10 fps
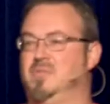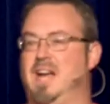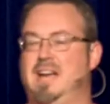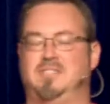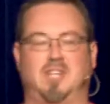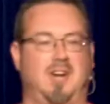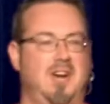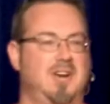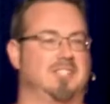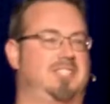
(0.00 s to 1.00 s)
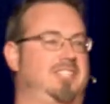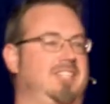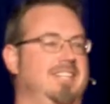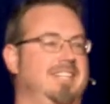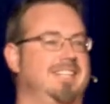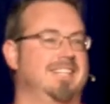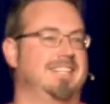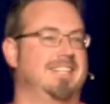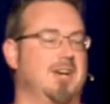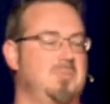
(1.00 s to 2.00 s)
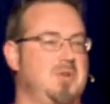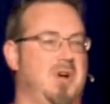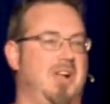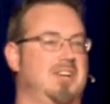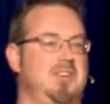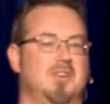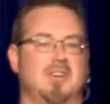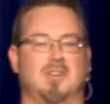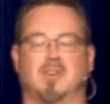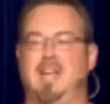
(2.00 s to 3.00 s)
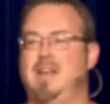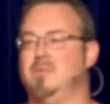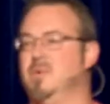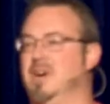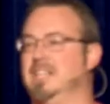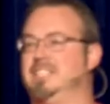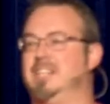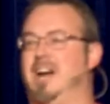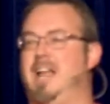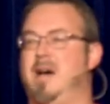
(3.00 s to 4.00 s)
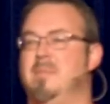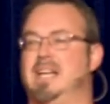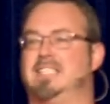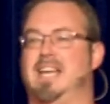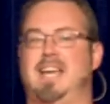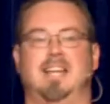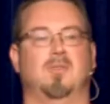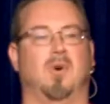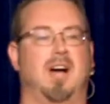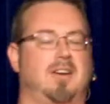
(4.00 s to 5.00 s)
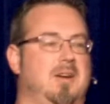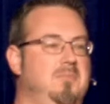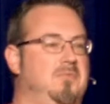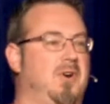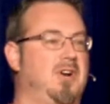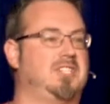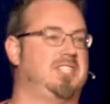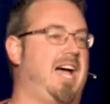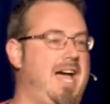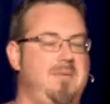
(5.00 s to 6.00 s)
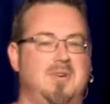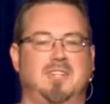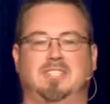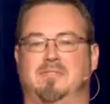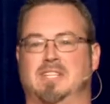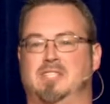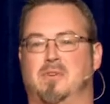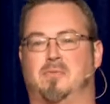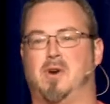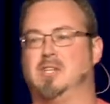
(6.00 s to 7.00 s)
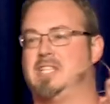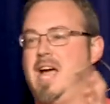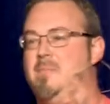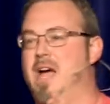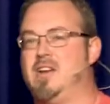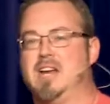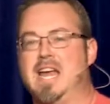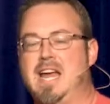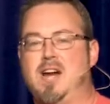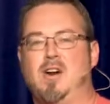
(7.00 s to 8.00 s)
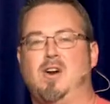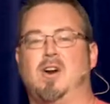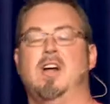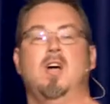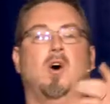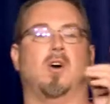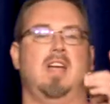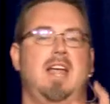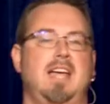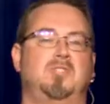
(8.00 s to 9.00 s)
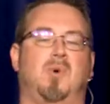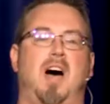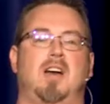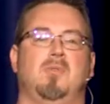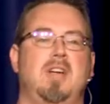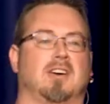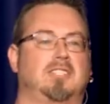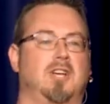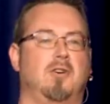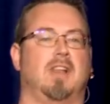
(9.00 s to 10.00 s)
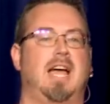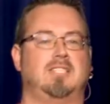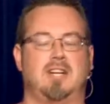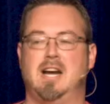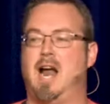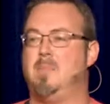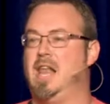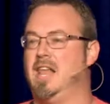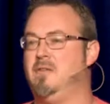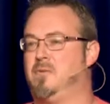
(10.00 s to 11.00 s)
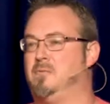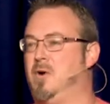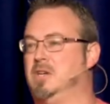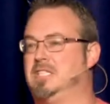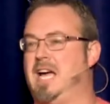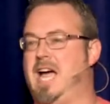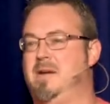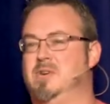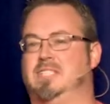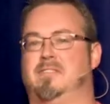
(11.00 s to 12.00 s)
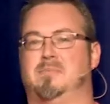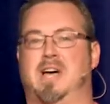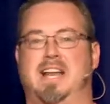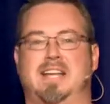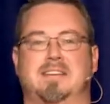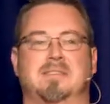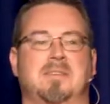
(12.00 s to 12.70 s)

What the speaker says: Thrive Church. Hope you all are doing great. We want to start out by saying welcome, first-timers. If this is your first time either here or in Edgewater, we are so glad you're here. How about love for first-timers, everybody?